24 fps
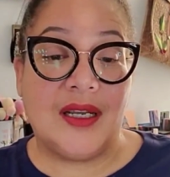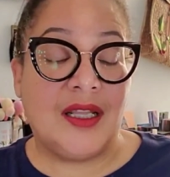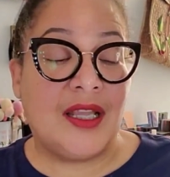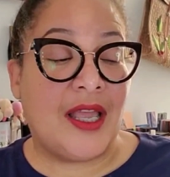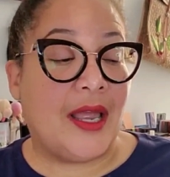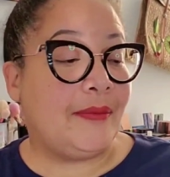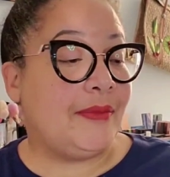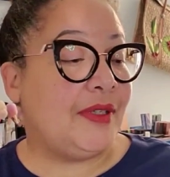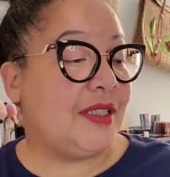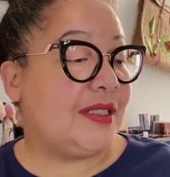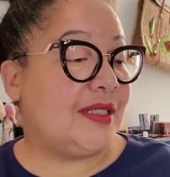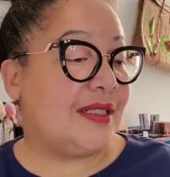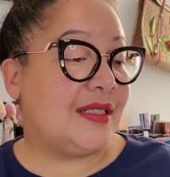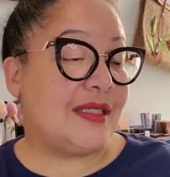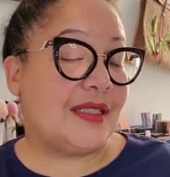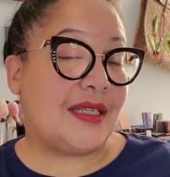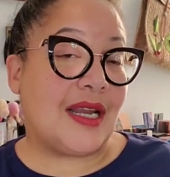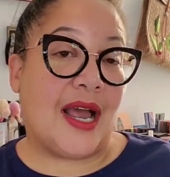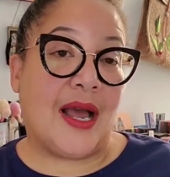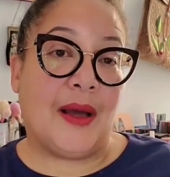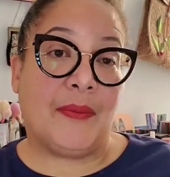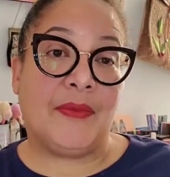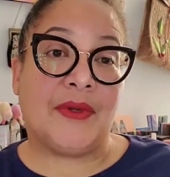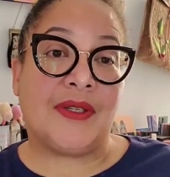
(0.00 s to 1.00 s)
Let me just
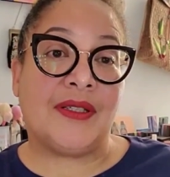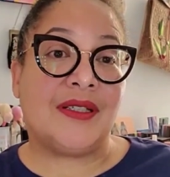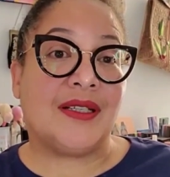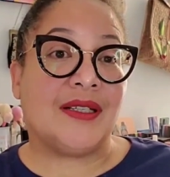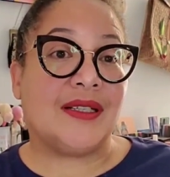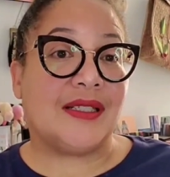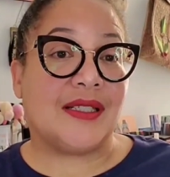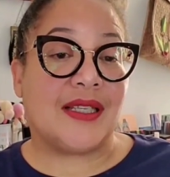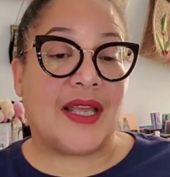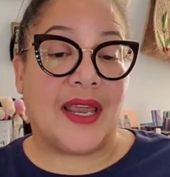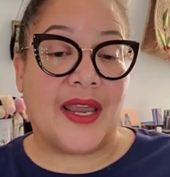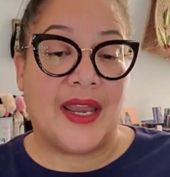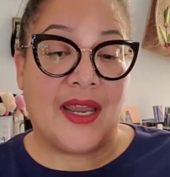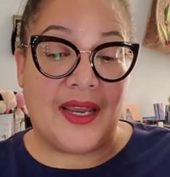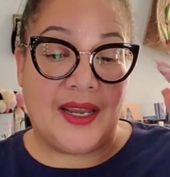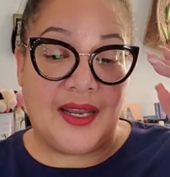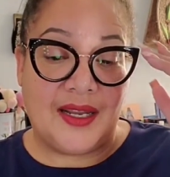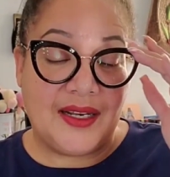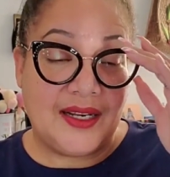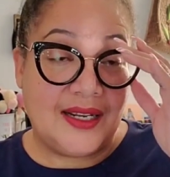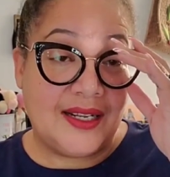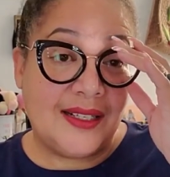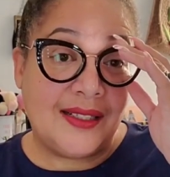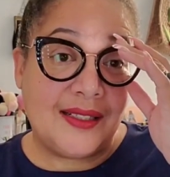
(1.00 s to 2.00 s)
stop and just say
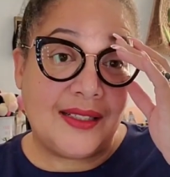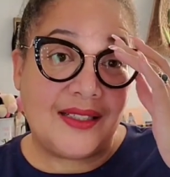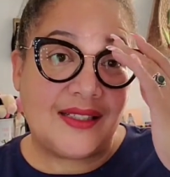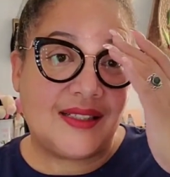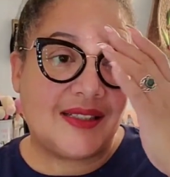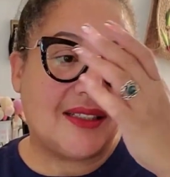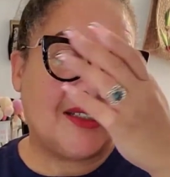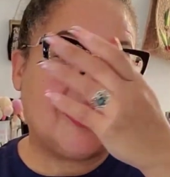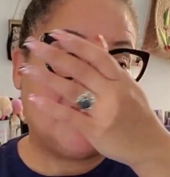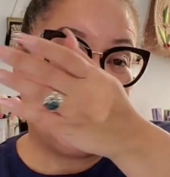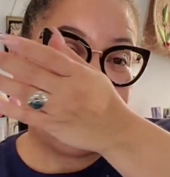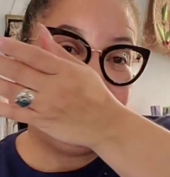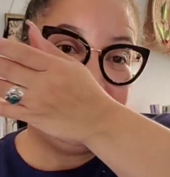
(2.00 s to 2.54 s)
it. It's...